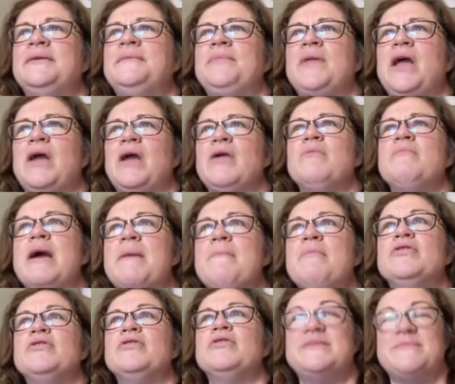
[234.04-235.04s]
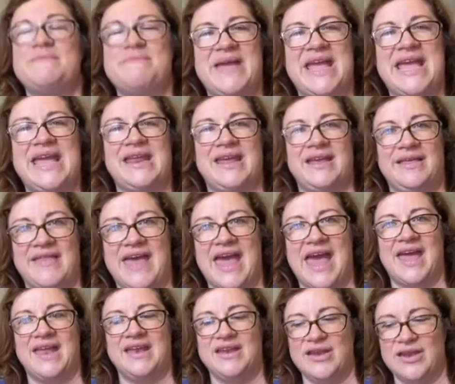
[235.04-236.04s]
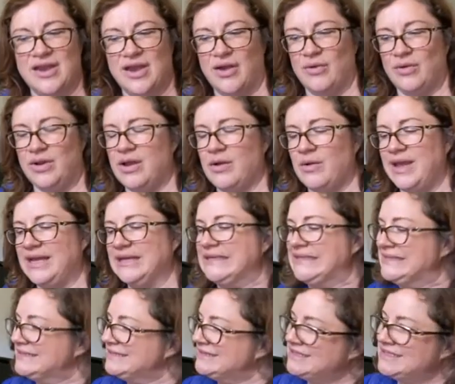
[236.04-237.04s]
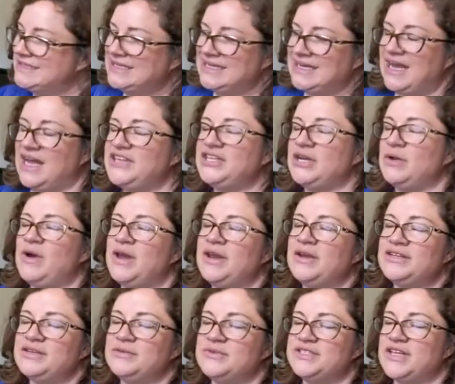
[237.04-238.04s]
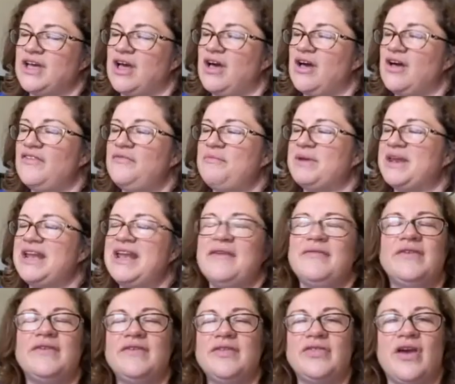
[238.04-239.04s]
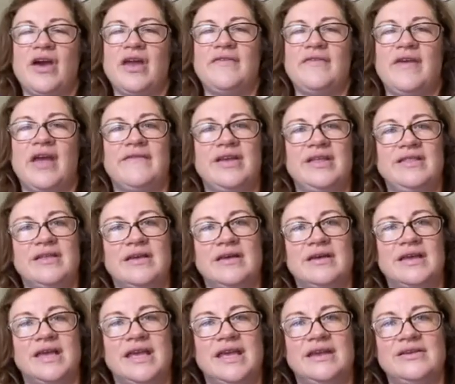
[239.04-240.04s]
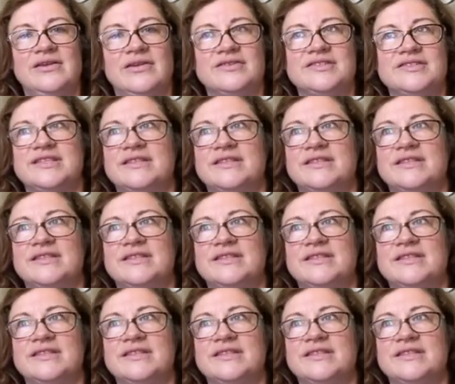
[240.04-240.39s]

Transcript: remember debating that note, going, gosh, I want it to resolve, but I never even thought of having the kinders and the